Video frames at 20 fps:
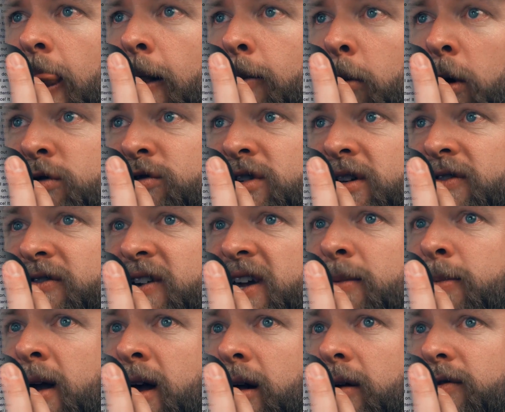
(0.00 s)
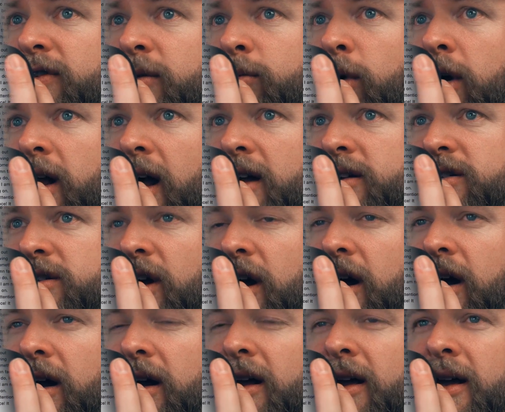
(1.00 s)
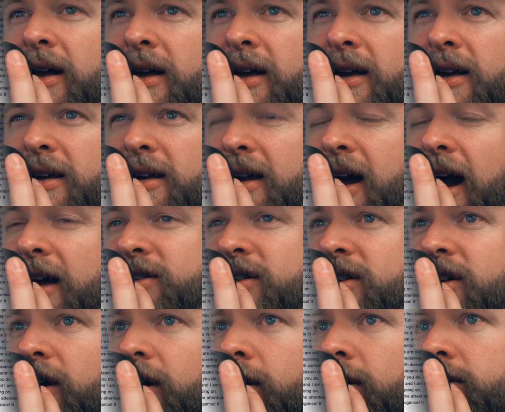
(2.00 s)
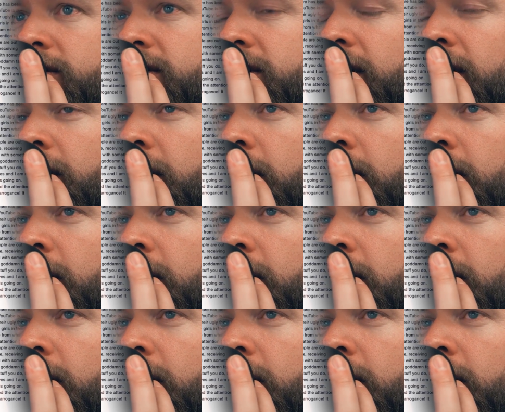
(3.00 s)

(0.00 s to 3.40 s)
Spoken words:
Mostly female, from what I saw. Guys and girls,